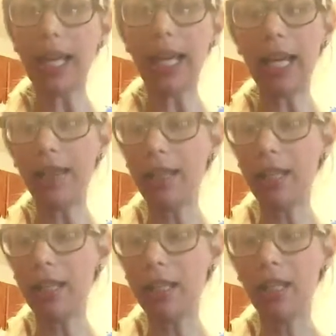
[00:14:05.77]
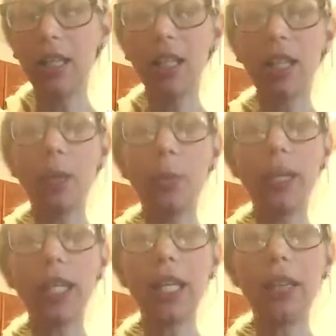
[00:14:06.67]
And I think
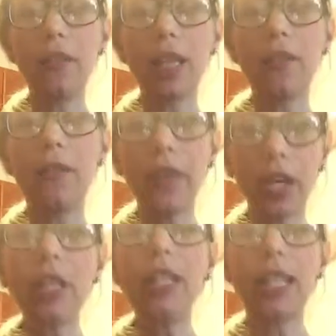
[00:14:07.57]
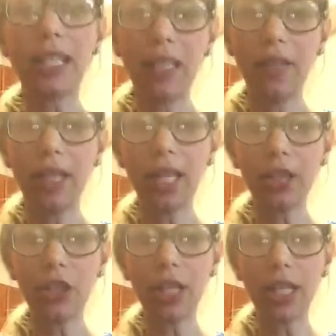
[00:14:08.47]
being fearless in the
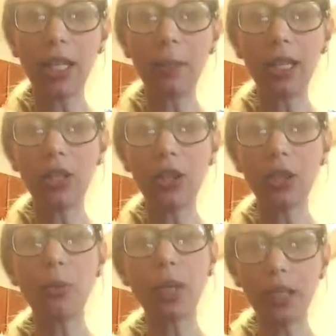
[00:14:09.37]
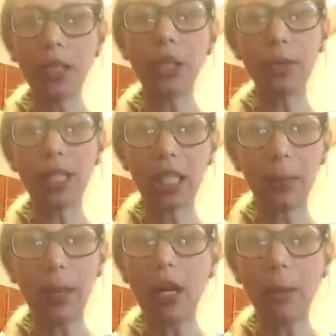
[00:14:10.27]
kitchen means you're willing to
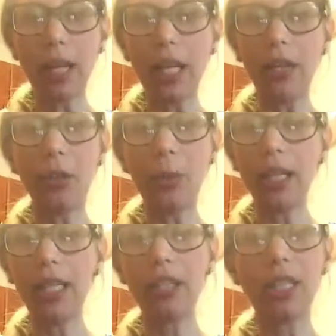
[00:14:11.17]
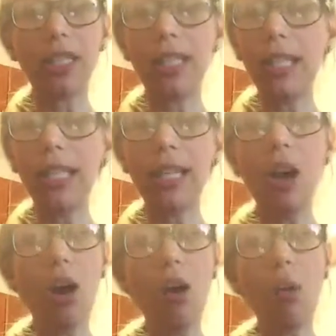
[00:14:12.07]
experiment and you're willing to see
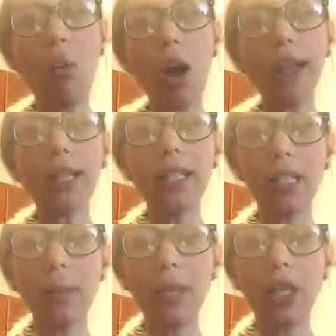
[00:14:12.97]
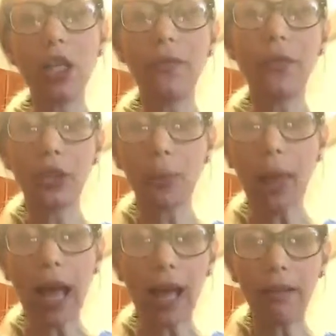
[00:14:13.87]
what is going to be good for your
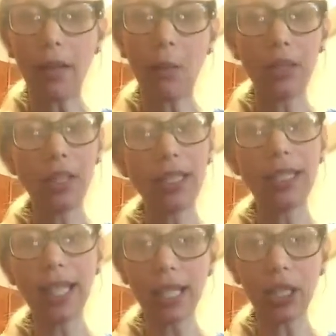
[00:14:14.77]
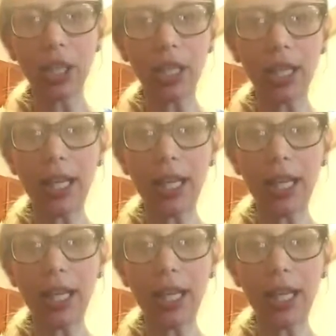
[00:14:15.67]
palate and what's going to taste good.